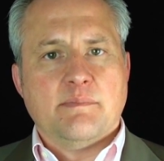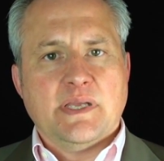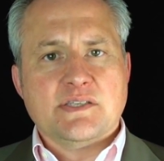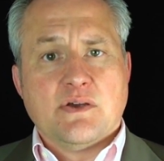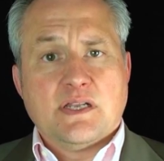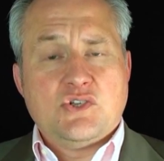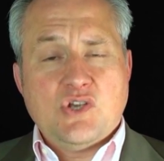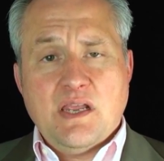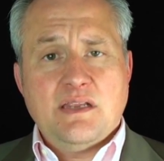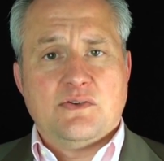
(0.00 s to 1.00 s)
is going to
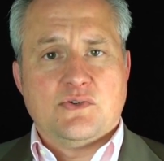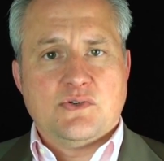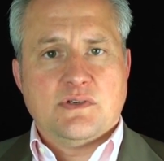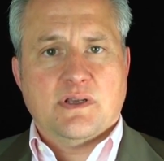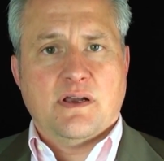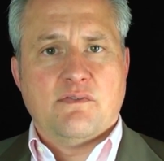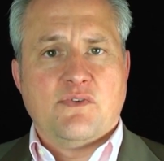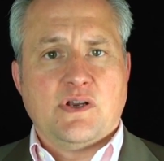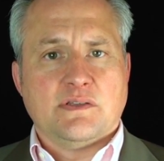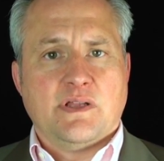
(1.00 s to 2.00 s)
change,
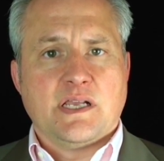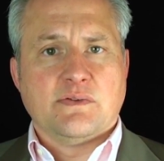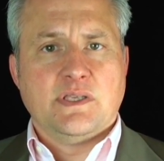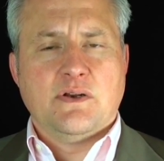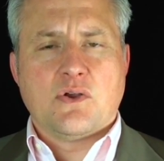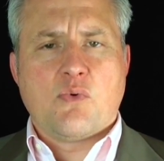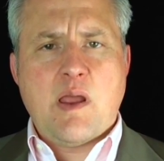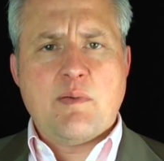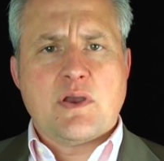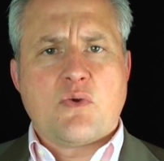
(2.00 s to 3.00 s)
very likely.
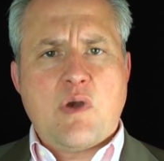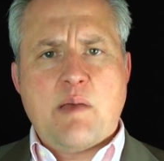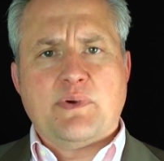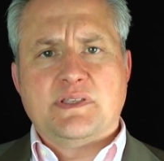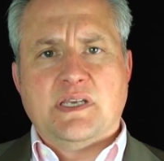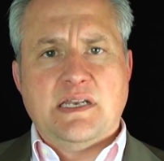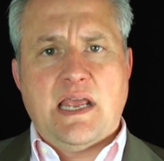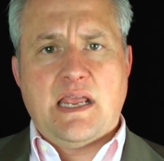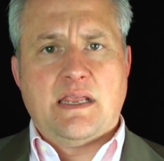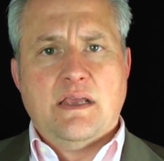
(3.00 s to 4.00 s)
Grandma and grandpa
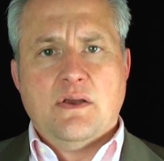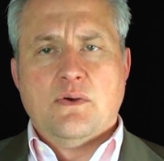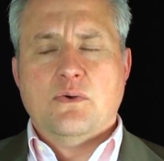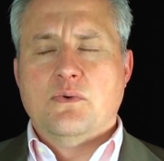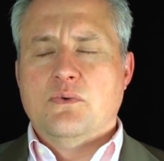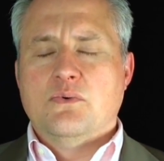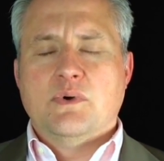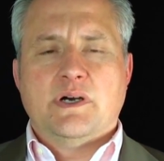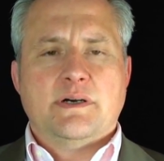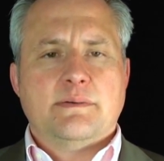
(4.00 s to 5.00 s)
today, who
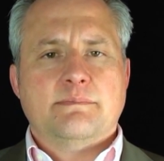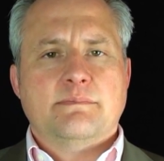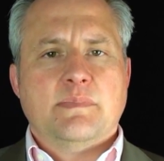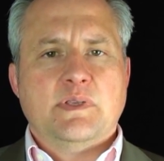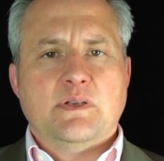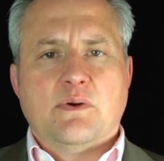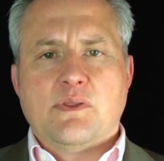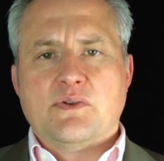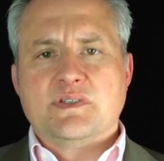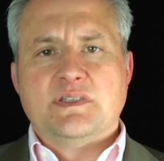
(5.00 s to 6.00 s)
are
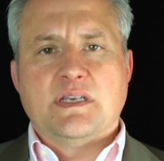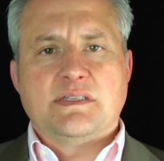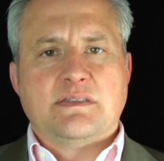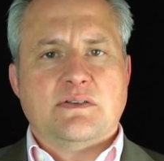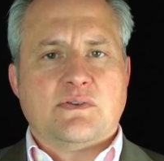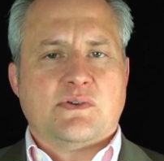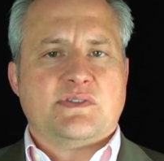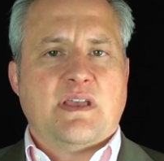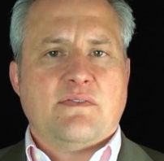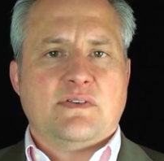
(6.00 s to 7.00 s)
in their 60s or
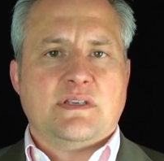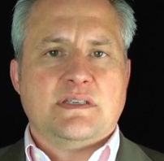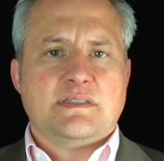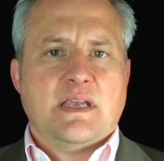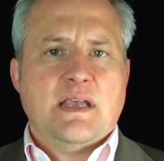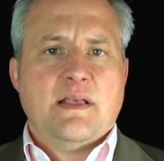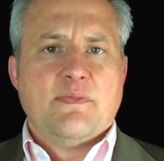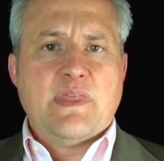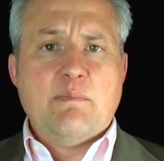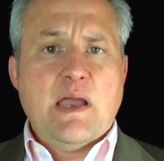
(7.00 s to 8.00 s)
70s,
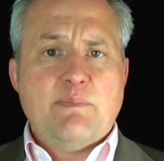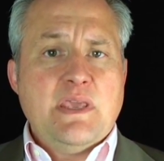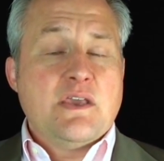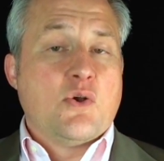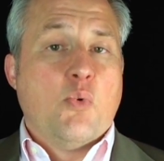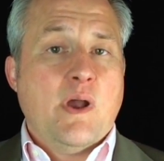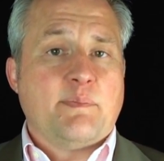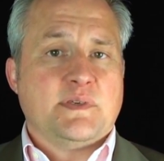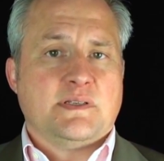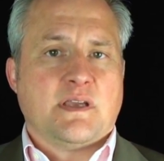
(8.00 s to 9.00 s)
they might be
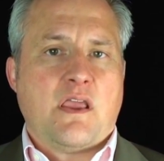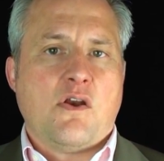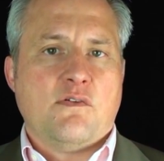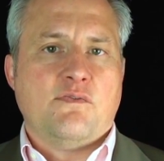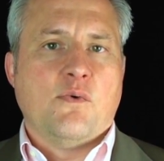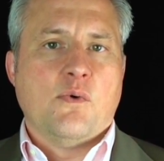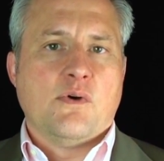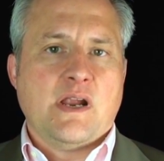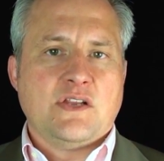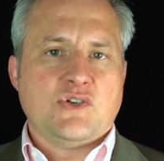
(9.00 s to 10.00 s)
equipped to care
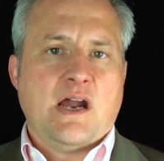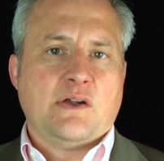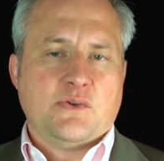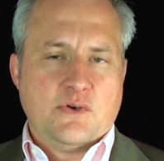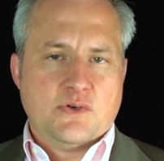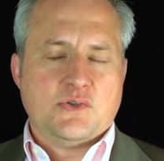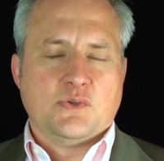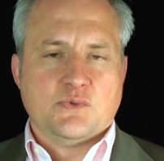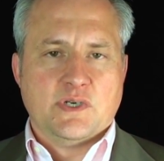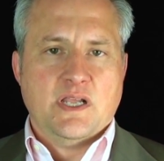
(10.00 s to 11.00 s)
for a child or your
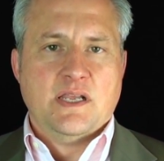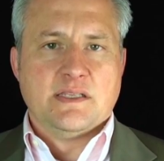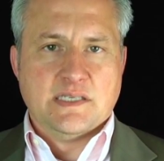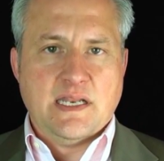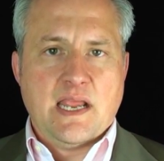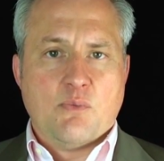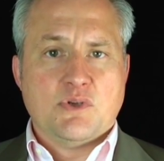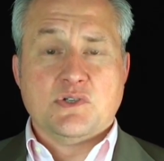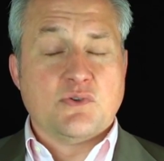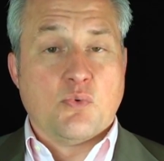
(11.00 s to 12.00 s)
children today,
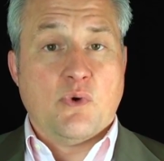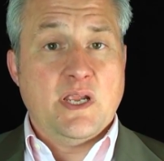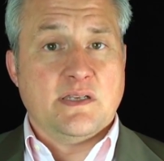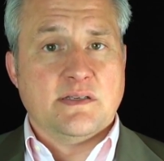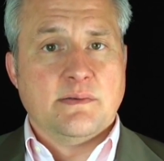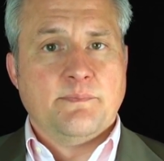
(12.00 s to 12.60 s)
which is great.